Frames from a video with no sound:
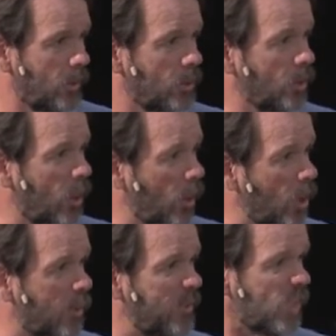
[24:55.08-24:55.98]
to no
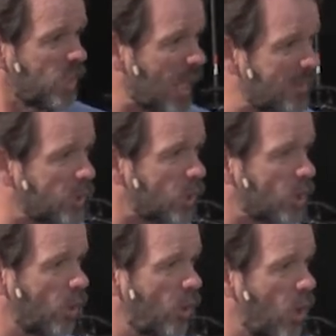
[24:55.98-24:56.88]
longer be subject
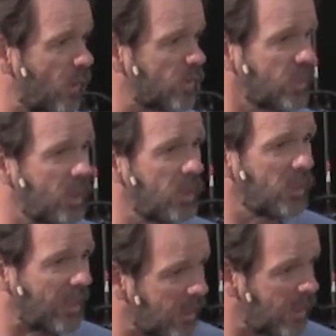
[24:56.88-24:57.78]
to the law of sin and
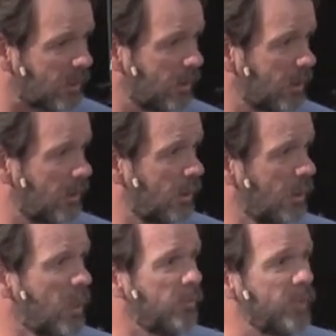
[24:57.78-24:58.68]
death,
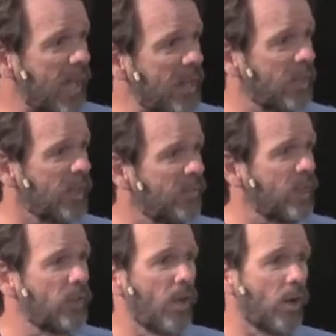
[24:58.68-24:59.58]
but now to live
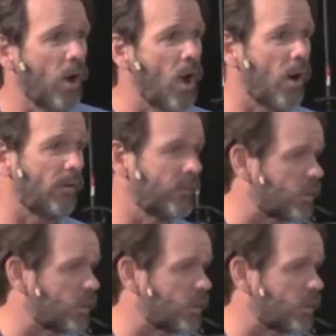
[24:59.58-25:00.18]
under the law of